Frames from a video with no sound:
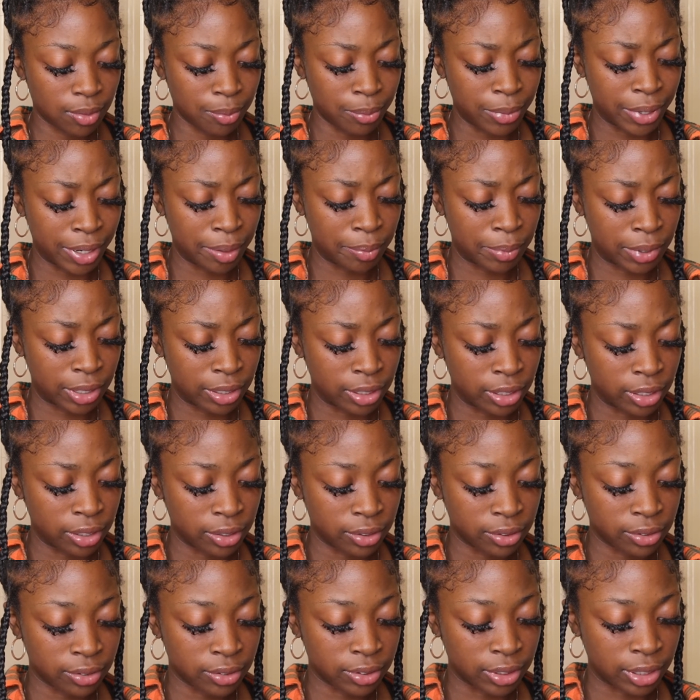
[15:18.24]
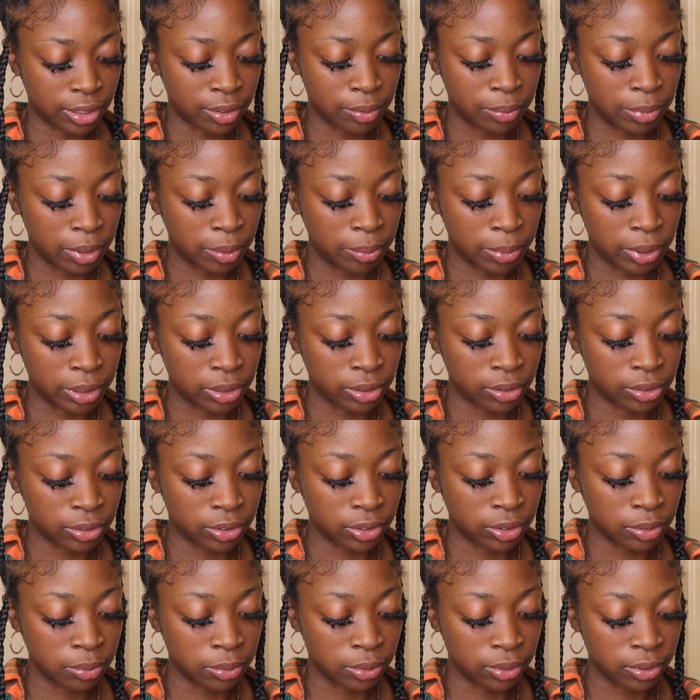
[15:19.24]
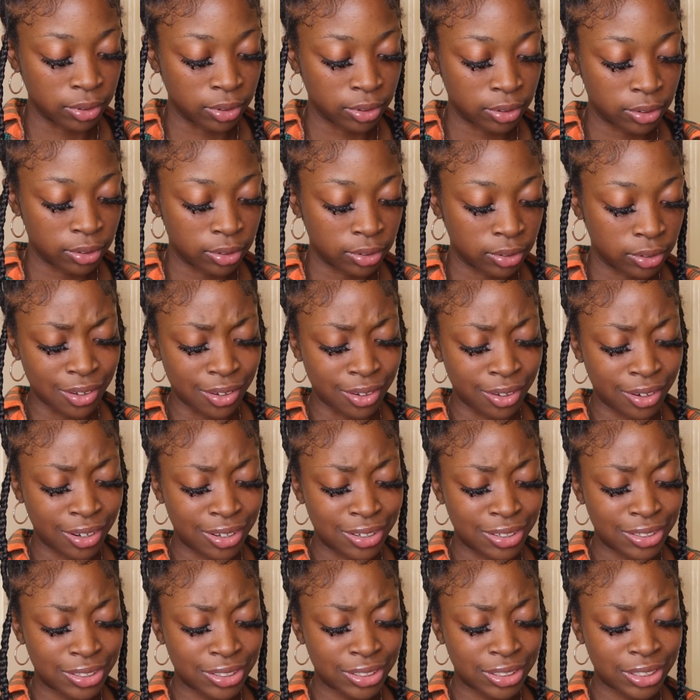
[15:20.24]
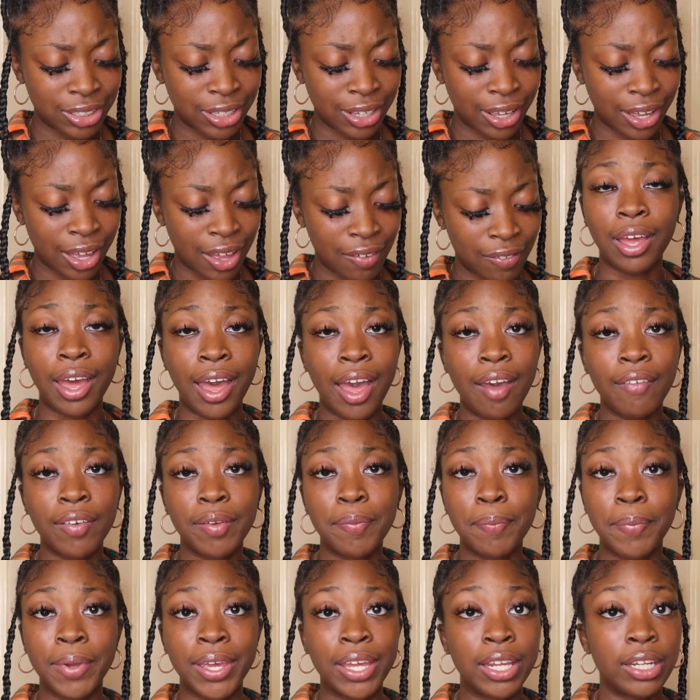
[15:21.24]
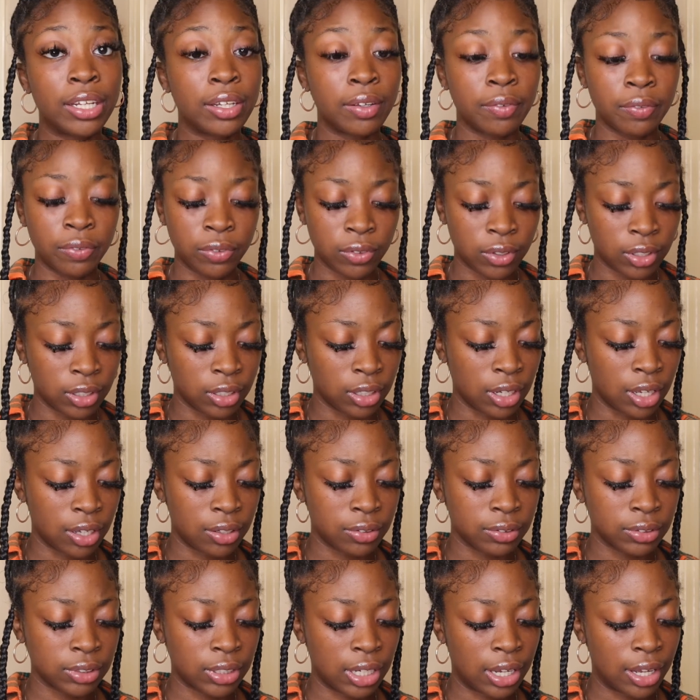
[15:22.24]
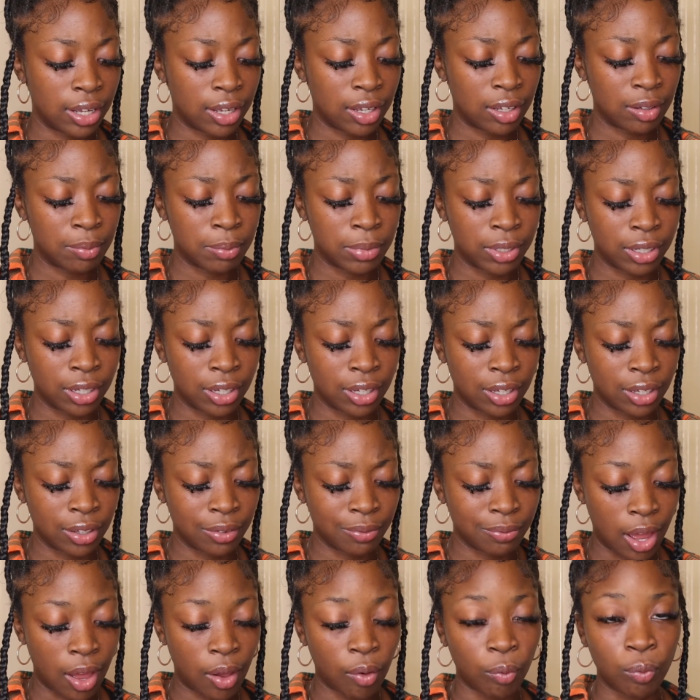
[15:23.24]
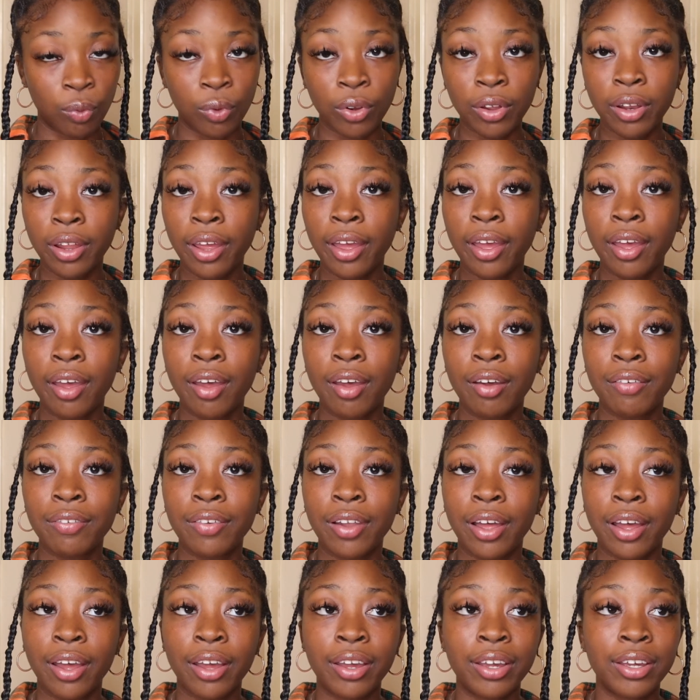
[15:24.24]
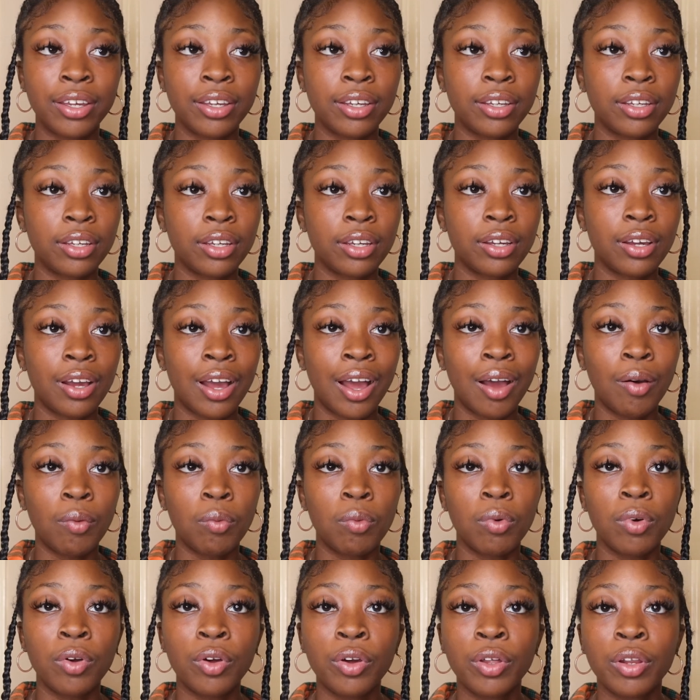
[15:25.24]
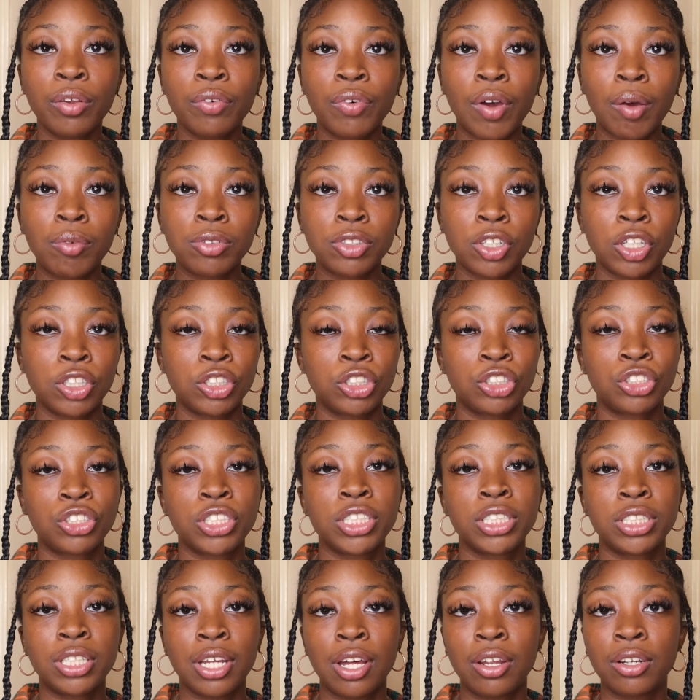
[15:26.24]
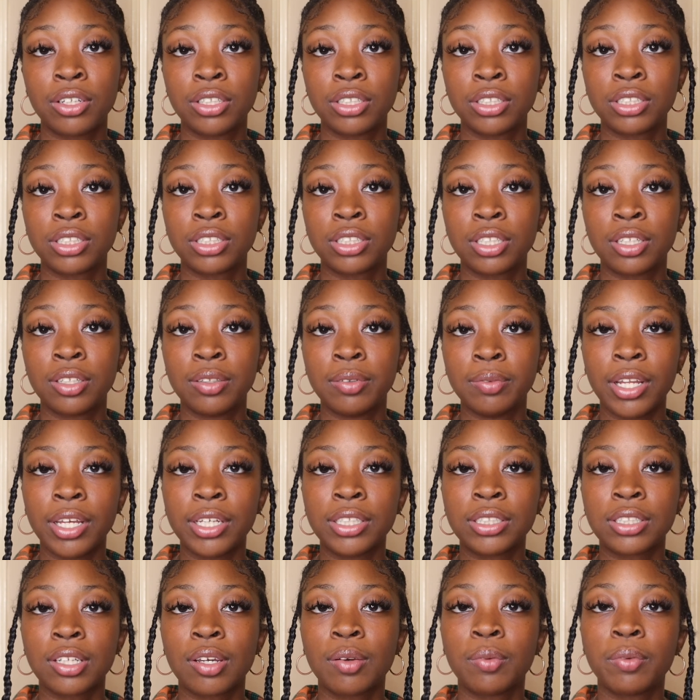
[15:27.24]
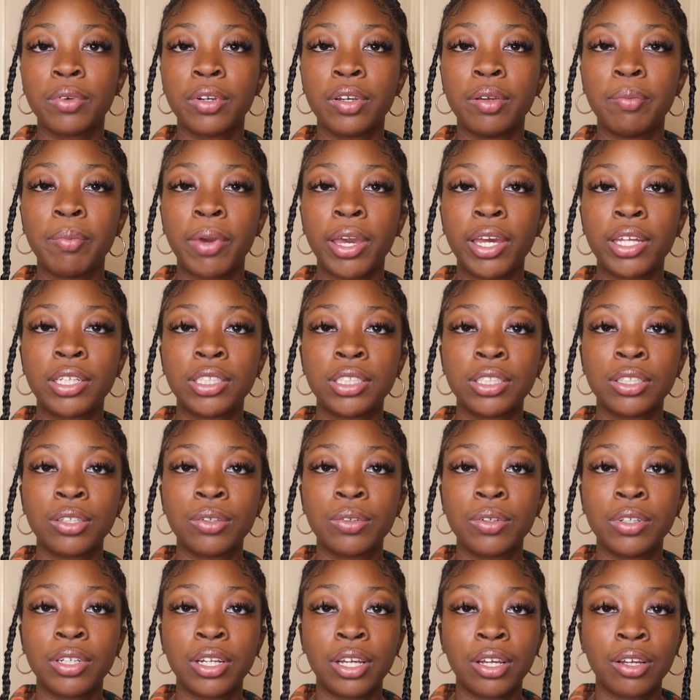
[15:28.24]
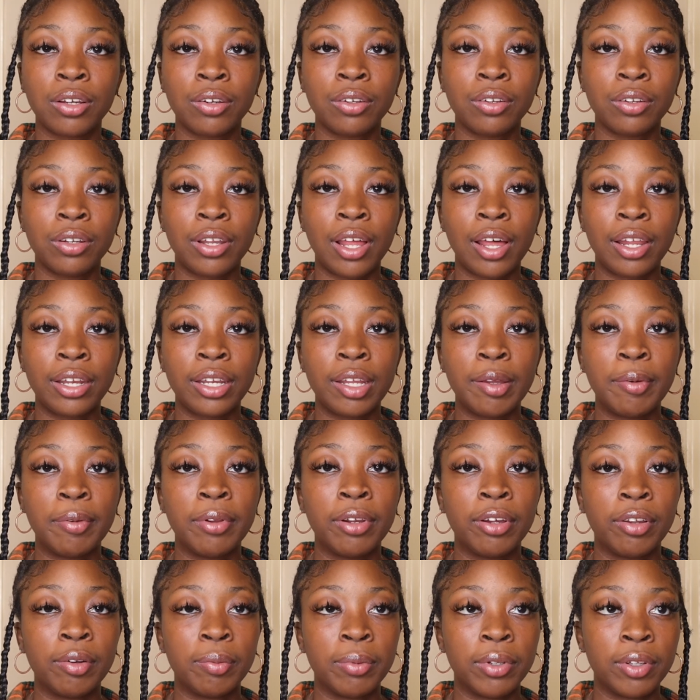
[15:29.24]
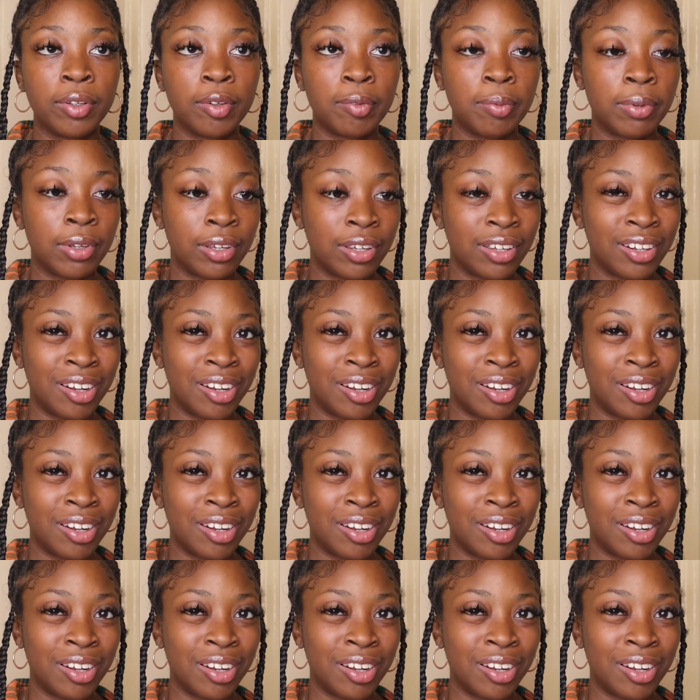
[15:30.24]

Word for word: Bite my nails. I don't bite my nails anymore. And honestly, I haven't bitten them for a long time, but I would have, like, I would if I was, like, stressed out or something. Like, something real major going on. I nibbled on them a little bit.